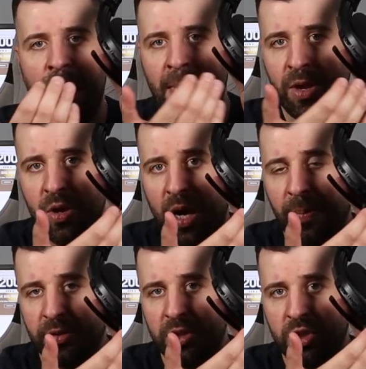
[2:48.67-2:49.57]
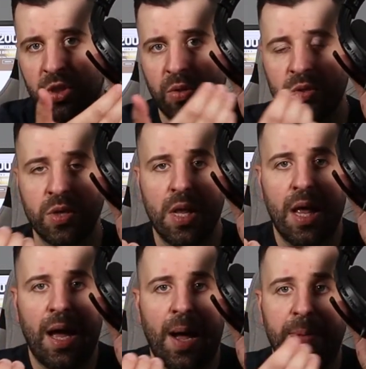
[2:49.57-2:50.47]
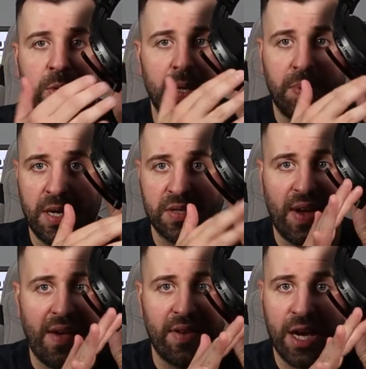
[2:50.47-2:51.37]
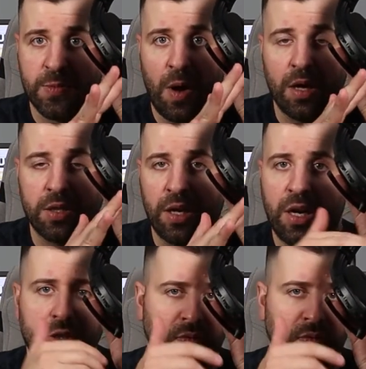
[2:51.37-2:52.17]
And then you're able to choose uh, between PS5 and Xbox on here.